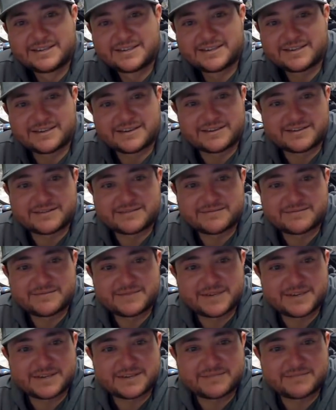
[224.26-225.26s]
So,
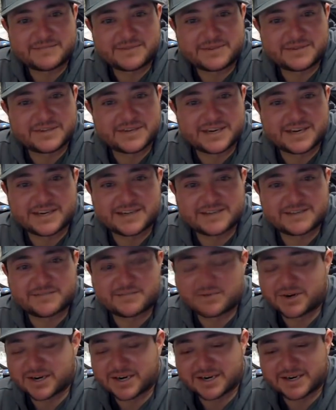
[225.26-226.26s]
you know, most guys are
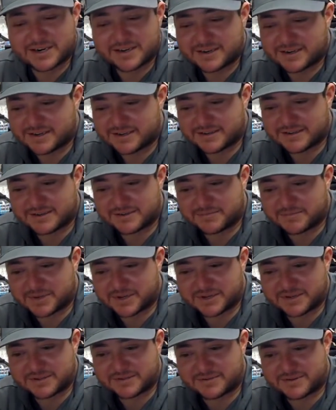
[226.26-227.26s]
bringing a little
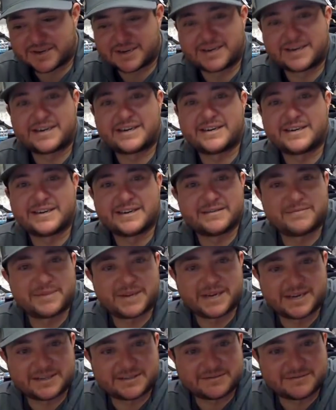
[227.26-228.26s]
perch rod and a
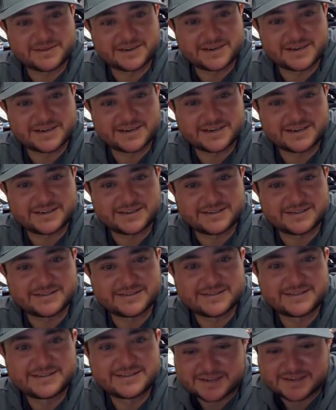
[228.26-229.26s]
bass rod. And
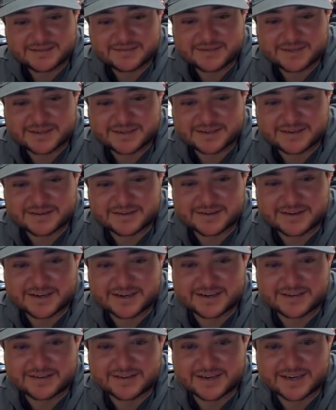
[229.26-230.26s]
that's what's going
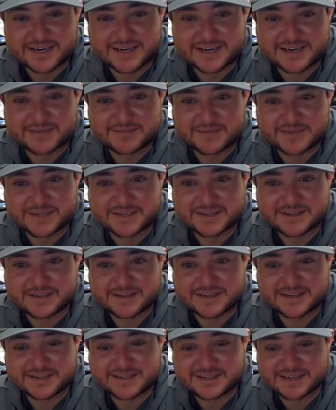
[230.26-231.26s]
on right now. But
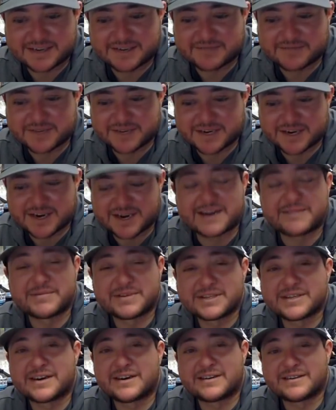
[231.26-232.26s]
it's definitely time
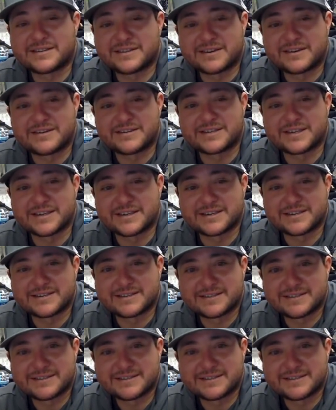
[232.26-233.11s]
to start searching.